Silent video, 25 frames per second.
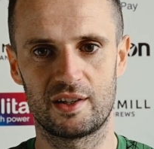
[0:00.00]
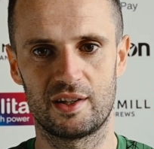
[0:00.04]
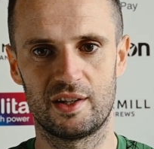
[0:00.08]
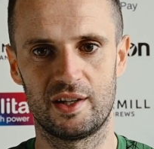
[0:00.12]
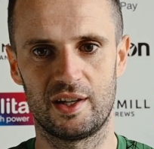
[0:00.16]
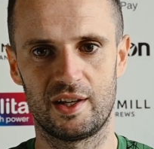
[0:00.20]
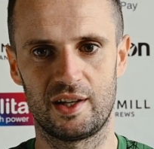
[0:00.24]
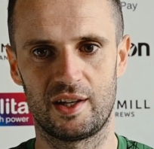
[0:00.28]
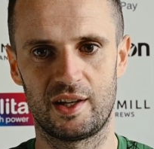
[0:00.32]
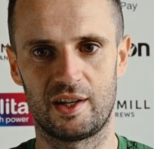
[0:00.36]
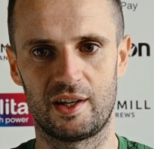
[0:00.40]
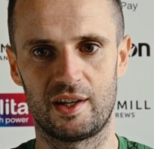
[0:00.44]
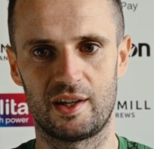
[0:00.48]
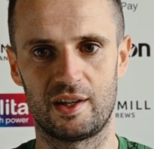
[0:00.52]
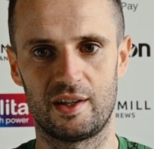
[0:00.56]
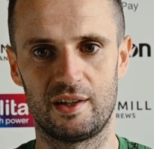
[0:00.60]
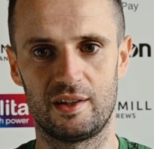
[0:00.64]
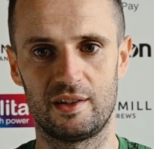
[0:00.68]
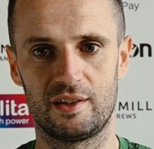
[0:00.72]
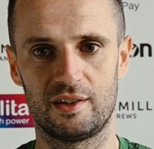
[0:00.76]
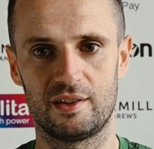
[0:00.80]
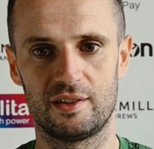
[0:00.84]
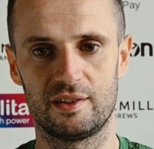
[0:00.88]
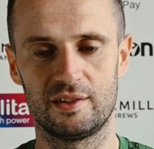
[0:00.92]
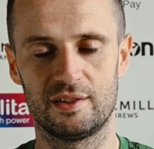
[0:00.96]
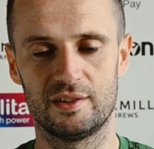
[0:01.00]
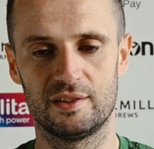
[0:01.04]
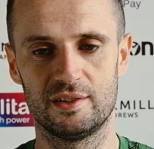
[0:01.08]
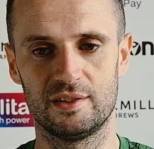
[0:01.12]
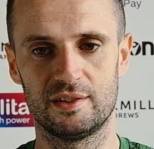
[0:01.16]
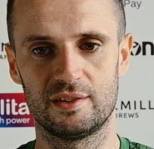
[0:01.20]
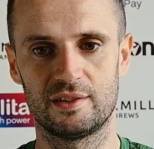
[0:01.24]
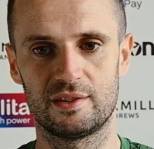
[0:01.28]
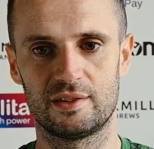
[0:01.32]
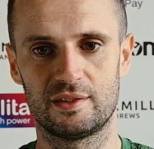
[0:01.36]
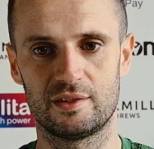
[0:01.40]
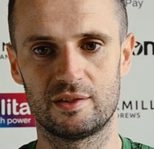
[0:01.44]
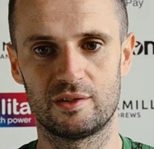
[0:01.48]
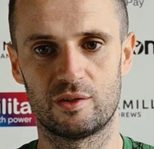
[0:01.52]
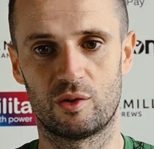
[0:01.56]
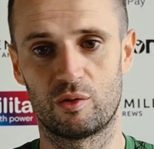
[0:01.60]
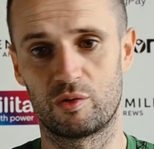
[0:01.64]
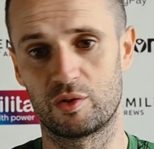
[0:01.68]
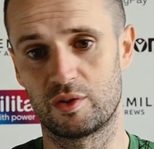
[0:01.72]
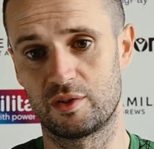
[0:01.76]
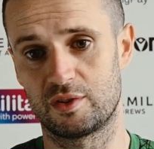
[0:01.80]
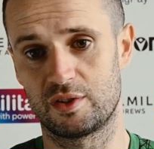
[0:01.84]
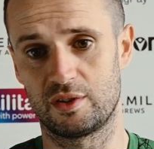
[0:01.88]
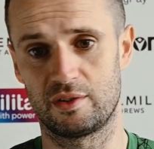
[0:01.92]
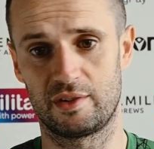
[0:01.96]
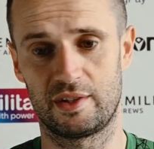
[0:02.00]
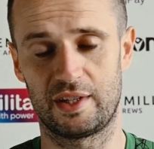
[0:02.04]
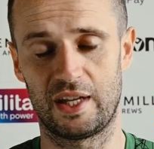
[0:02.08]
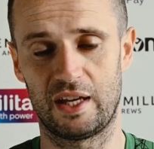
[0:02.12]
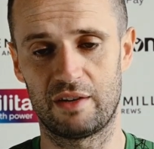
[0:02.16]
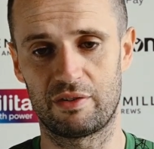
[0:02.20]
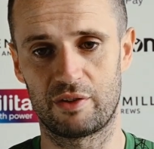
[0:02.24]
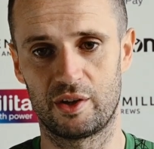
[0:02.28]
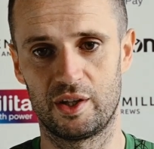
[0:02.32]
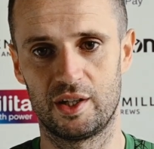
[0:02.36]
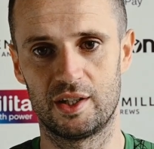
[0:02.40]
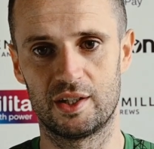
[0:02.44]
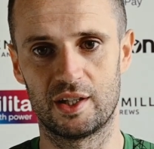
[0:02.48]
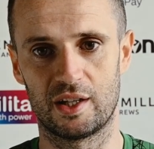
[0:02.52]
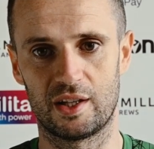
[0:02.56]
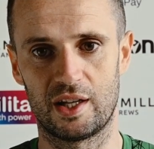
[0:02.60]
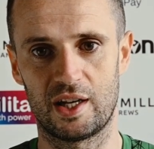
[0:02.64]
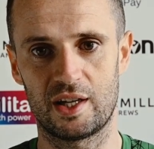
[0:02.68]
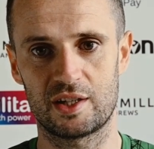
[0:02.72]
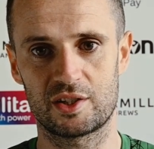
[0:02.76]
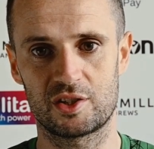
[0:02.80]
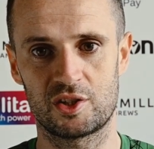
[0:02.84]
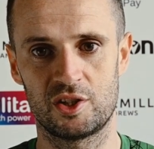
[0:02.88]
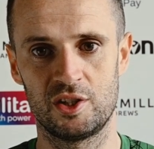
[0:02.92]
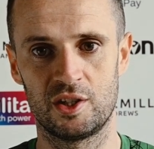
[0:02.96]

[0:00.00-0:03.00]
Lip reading: It's definitely in the last